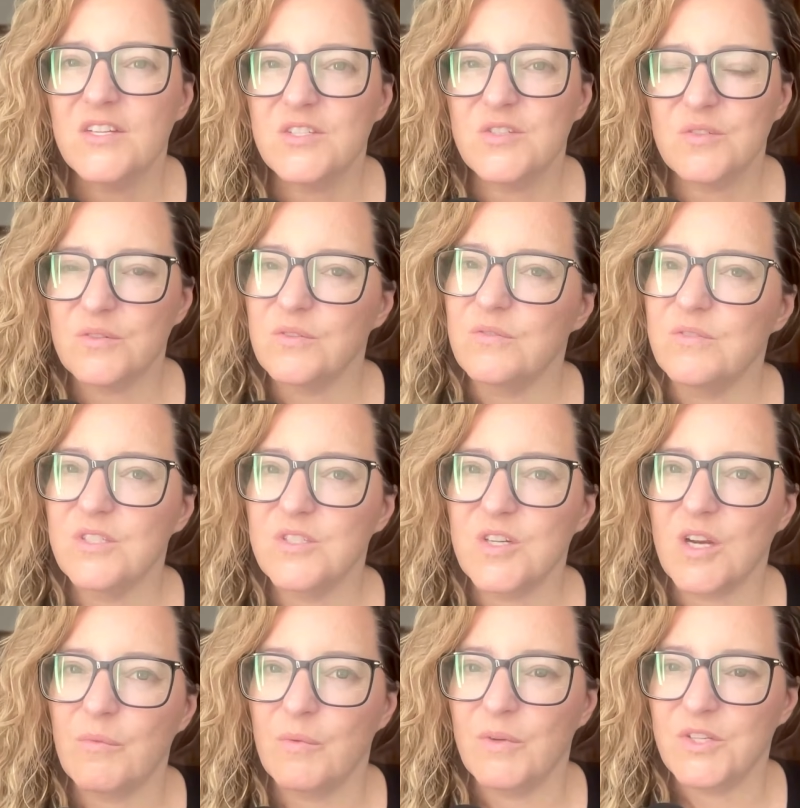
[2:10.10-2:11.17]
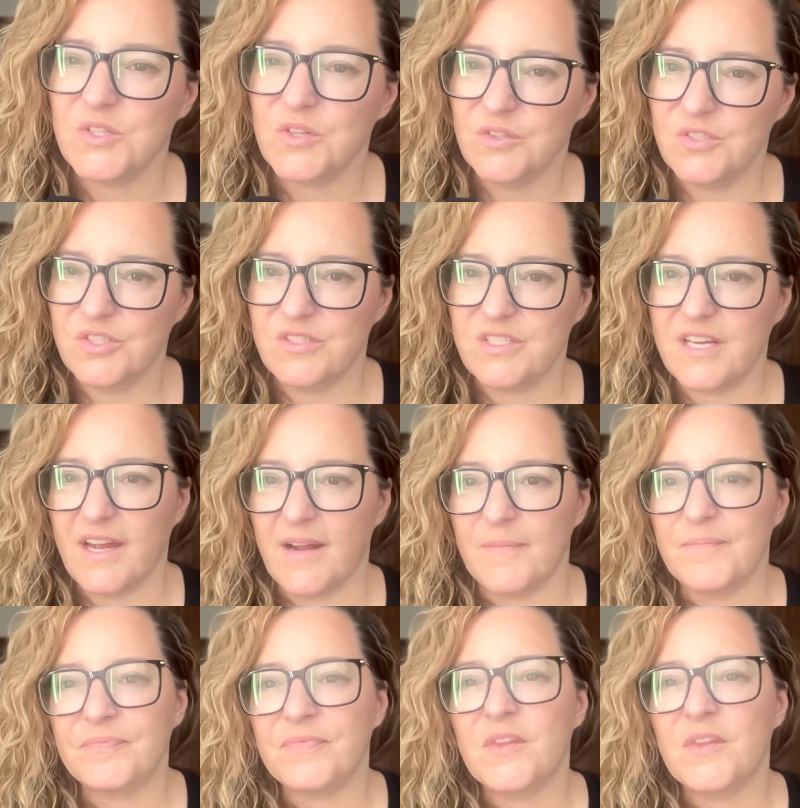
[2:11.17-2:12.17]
to determine which cruise you take.